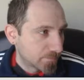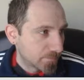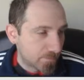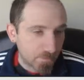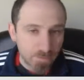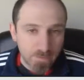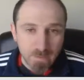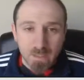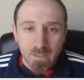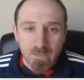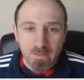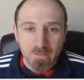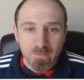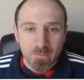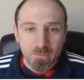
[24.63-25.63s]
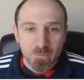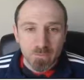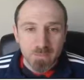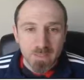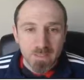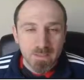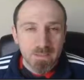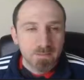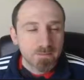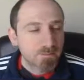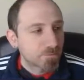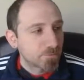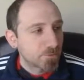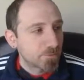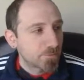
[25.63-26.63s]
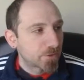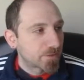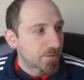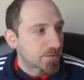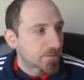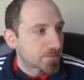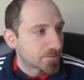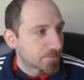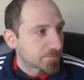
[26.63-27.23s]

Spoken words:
Okay, and so we'll be getting story mode colors.